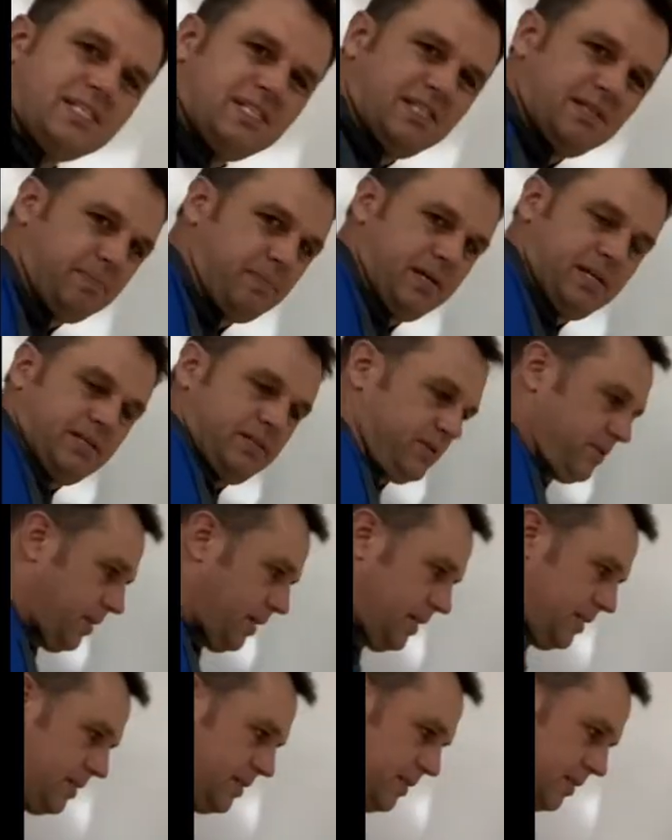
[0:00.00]
depend on your height
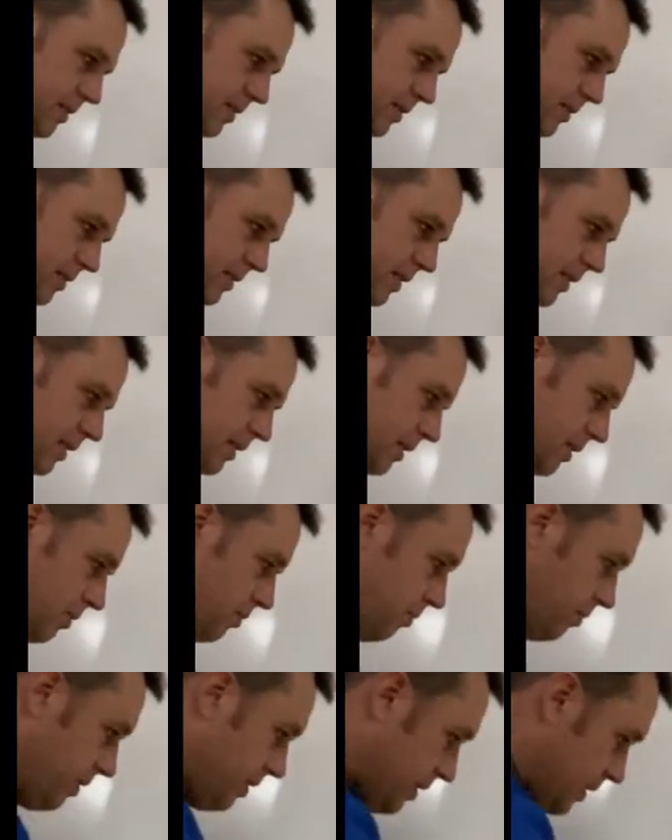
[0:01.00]
at all.
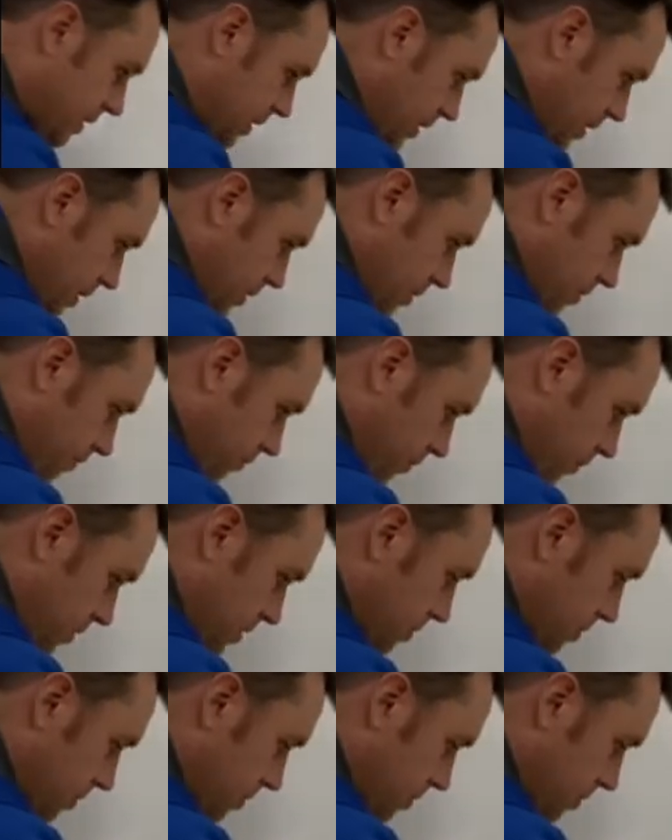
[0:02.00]
Really, the force of